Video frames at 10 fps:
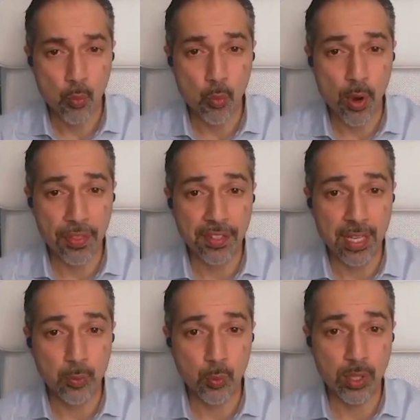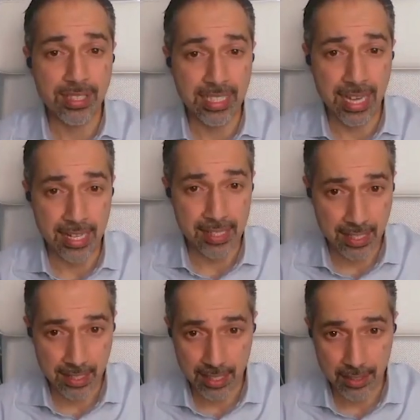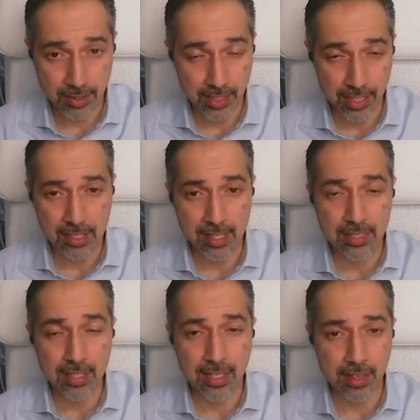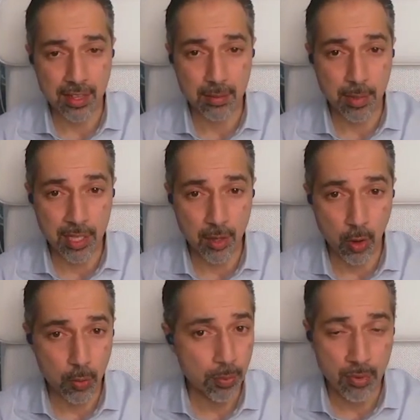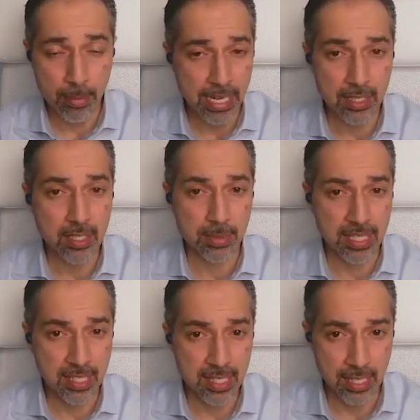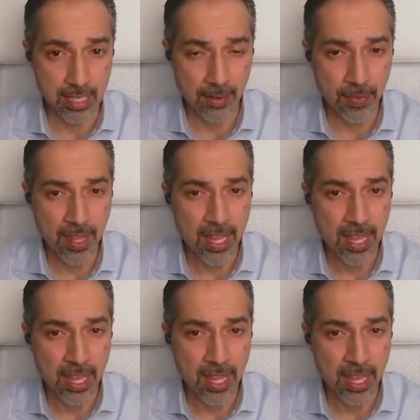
Whether they will de-escalate to the extent that I think many hope remains to be seen.